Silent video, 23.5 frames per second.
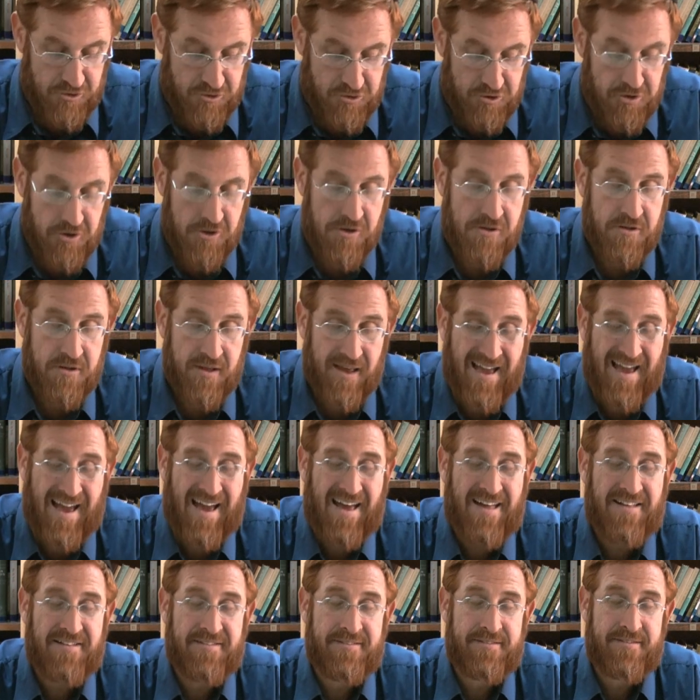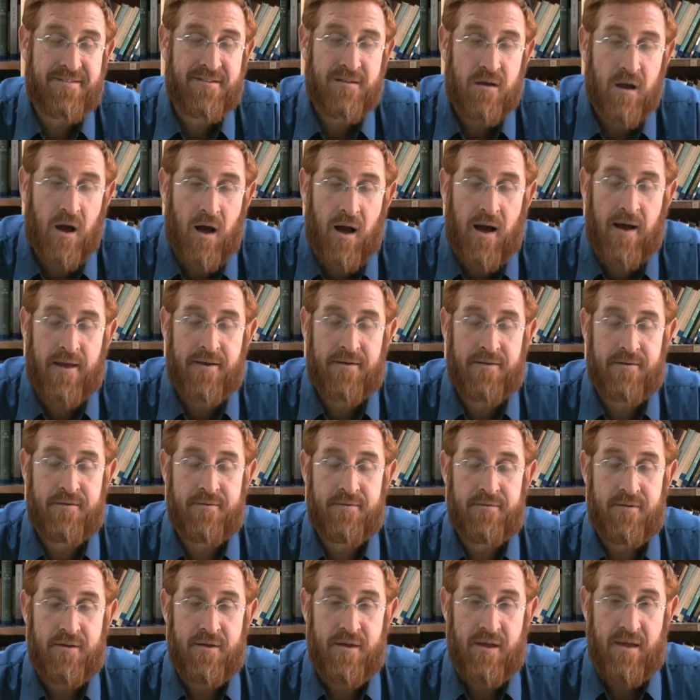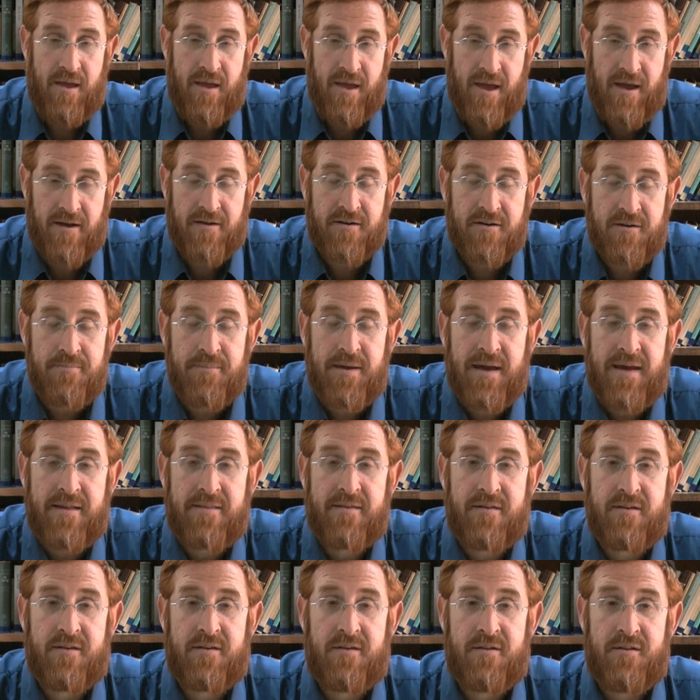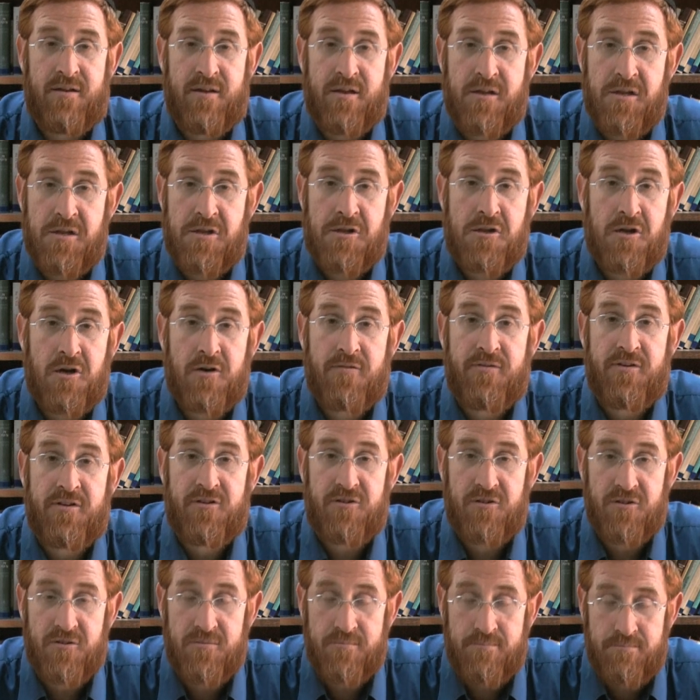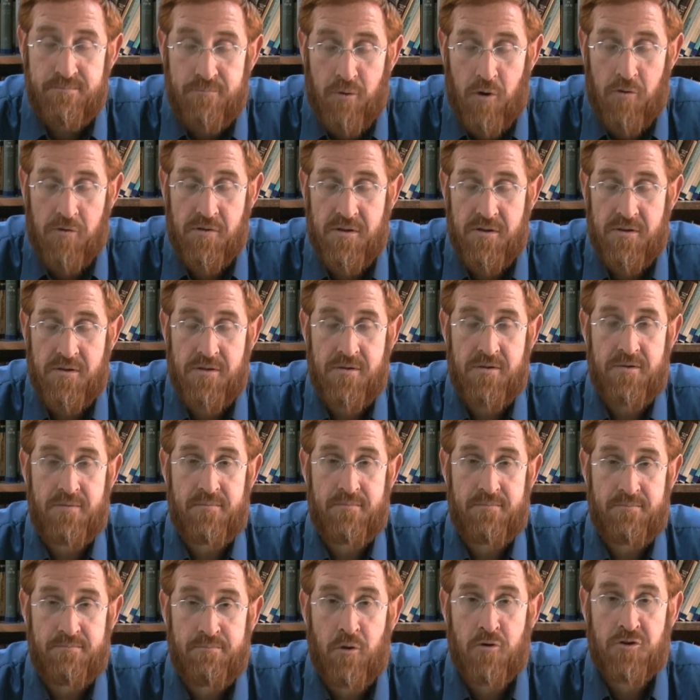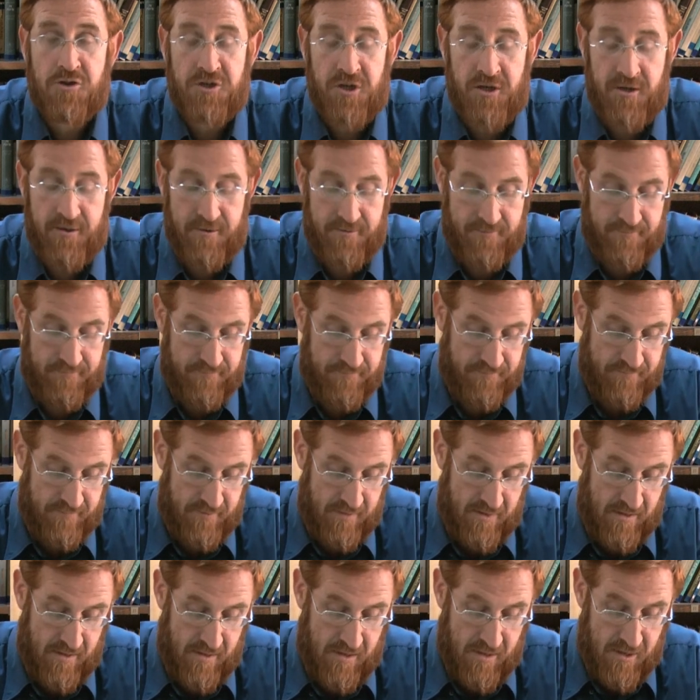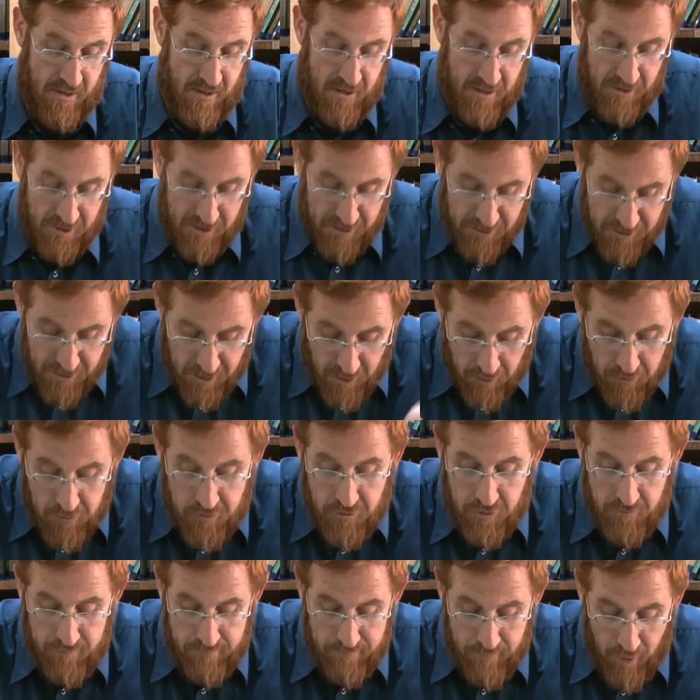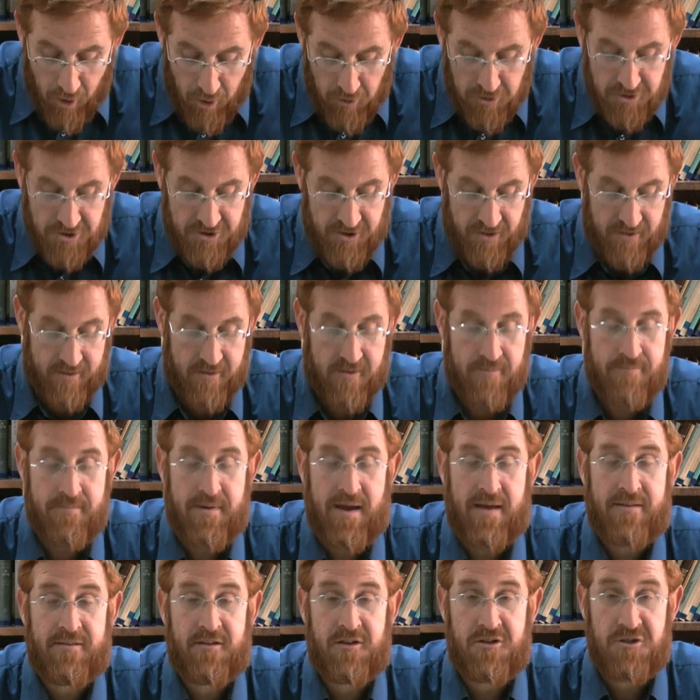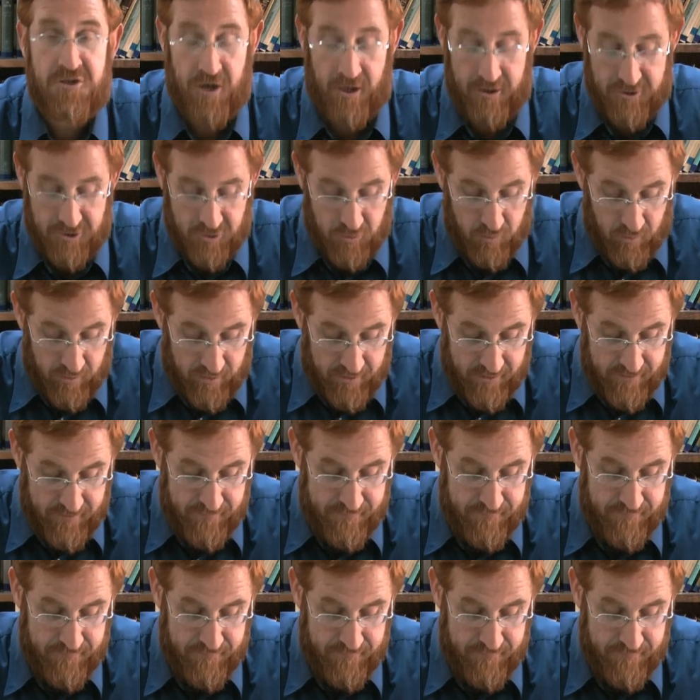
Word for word: Just as God had commanded his servant Moshe, so too Moshe commanded Joshua,